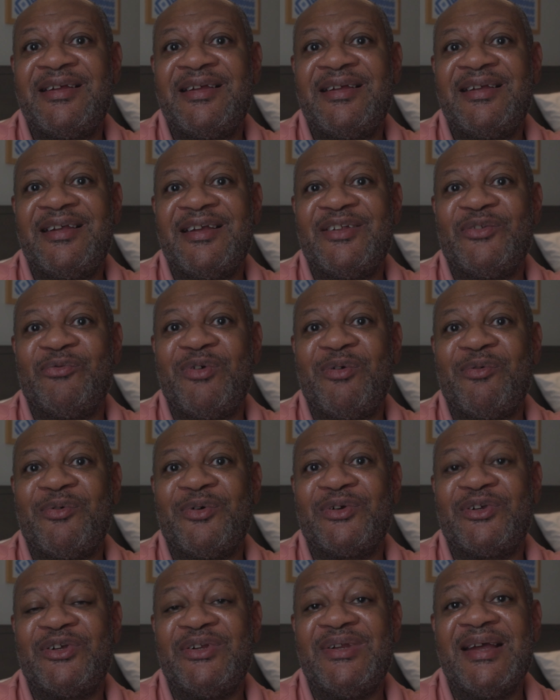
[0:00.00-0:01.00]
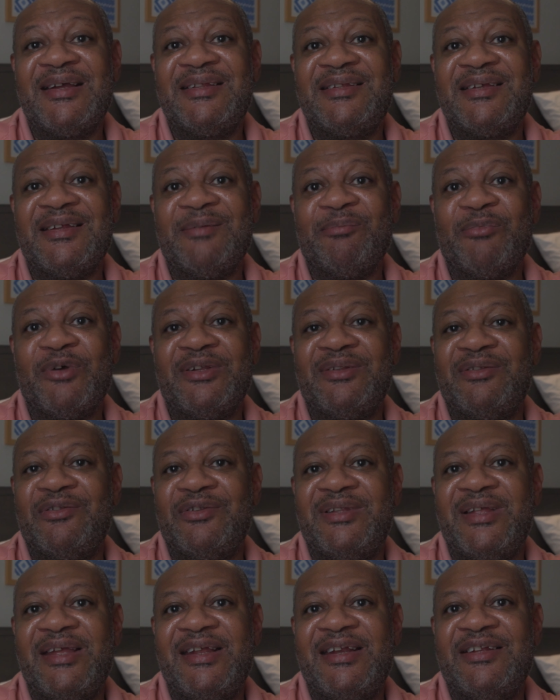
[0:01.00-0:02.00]
because we were connected, but
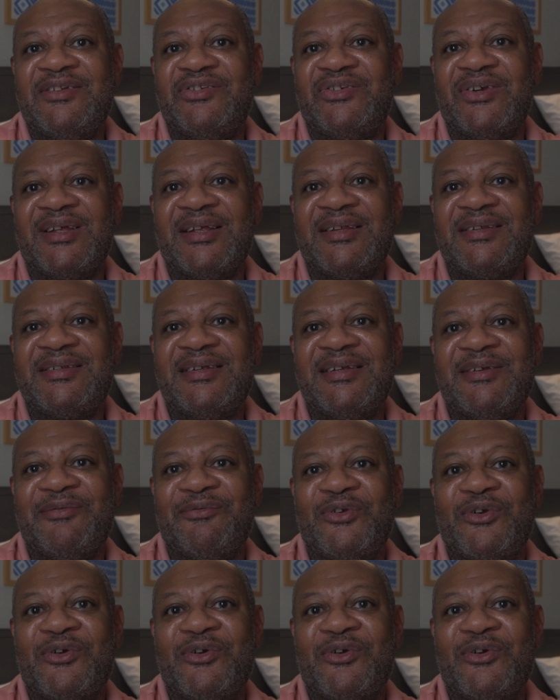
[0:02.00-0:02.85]
they didn't check and see if